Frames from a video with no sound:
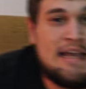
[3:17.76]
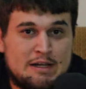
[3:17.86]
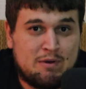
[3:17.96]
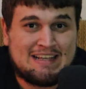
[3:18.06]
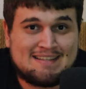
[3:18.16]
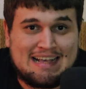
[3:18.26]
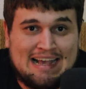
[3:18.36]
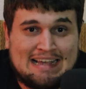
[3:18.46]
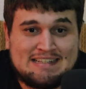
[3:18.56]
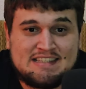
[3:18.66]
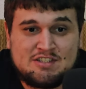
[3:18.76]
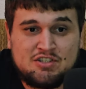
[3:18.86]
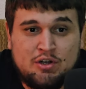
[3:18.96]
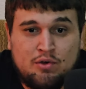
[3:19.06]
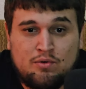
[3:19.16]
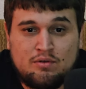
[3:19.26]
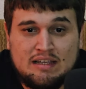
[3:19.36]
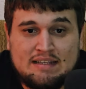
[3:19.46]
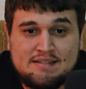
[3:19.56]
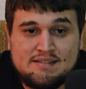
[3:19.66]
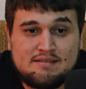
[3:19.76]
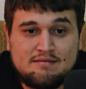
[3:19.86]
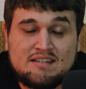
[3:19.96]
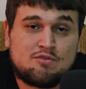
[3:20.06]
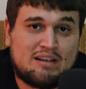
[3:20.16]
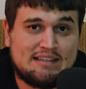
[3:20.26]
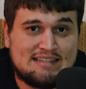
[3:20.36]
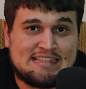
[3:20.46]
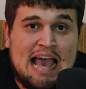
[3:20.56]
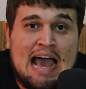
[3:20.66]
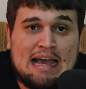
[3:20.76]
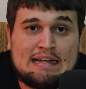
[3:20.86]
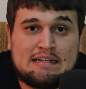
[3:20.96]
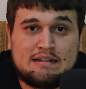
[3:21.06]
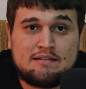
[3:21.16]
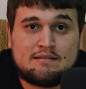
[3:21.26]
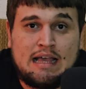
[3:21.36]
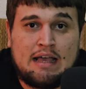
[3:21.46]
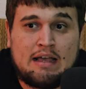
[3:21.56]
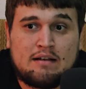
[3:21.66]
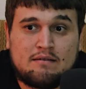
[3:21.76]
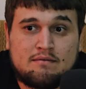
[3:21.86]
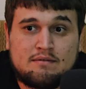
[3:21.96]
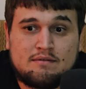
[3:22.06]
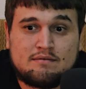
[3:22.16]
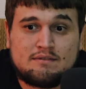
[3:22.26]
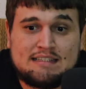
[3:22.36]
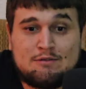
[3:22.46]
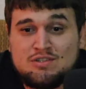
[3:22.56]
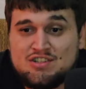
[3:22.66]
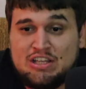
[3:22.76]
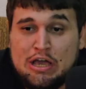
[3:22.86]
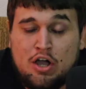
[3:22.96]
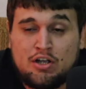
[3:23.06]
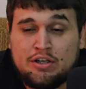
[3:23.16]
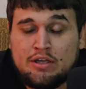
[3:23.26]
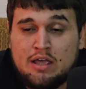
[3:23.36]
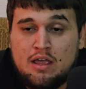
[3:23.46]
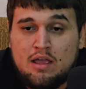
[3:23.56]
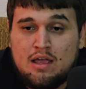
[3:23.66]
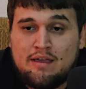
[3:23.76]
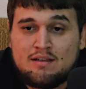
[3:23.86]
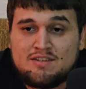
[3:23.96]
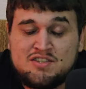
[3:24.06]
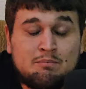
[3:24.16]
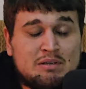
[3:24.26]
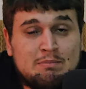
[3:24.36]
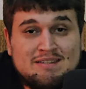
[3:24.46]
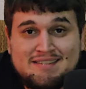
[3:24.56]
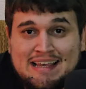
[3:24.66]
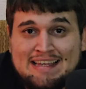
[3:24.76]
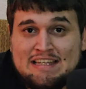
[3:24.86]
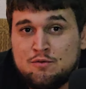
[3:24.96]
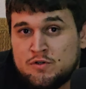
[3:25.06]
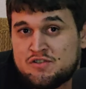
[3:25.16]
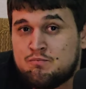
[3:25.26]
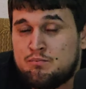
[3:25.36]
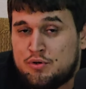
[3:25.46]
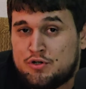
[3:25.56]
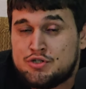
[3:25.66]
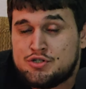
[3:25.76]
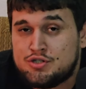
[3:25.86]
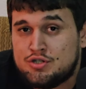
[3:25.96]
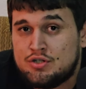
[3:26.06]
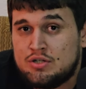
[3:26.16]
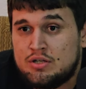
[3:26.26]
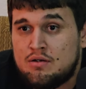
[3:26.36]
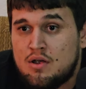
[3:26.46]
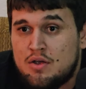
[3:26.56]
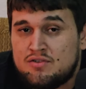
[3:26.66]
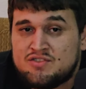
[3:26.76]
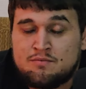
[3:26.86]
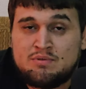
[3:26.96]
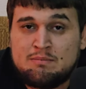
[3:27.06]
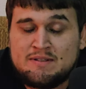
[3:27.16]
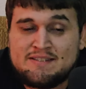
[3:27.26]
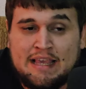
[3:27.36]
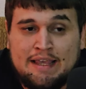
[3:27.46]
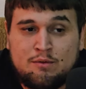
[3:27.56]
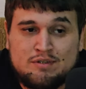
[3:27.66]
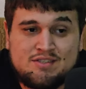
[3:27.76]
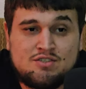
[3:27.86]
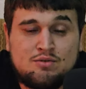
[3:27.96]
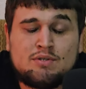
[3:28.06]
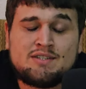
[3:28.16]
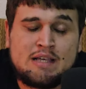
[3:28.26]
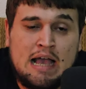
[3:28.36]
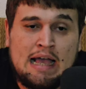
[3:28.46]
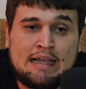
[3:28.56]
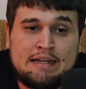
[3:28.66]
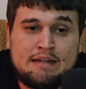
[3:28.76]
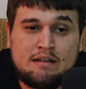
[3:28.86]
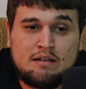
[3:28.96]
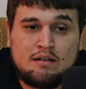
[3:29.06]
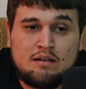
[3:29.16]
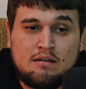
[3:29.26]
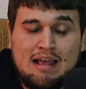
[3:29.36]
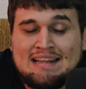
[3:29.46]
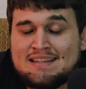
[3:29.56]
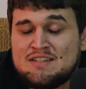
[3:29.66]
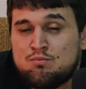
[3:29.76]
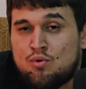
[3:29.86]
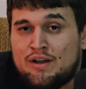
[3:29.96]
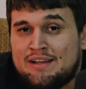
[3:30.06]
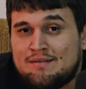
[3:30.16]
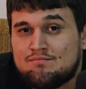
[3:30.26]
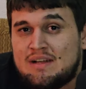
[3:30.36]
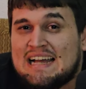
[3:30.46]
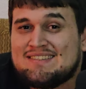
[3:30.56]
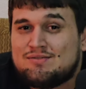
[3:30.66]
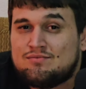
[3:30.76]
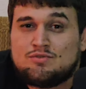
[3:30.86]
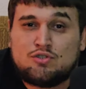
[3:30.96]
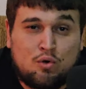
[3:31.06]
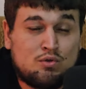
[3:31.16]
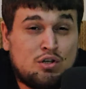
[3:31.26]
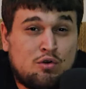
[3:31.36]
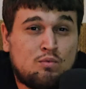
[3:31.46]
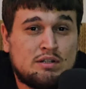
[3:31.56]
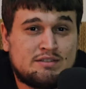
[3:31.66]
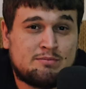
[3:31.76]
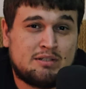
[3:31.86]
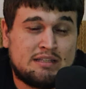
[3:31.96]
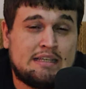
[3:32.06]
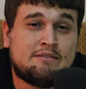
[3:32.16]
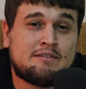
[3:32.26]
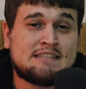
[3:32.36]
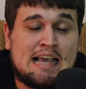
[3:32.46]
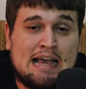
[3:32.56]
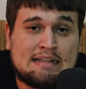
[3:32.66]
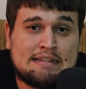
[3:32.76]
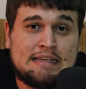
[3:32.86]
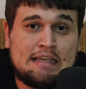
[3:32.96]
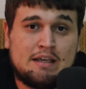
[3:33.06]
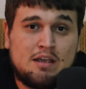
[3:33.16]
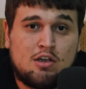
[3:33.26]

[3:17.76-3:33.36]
Anyways, guys, so it's it's really sad that he was young. Some people say he was pushed. Some people say it was suicide. At this point, I don't know what to believe exactly,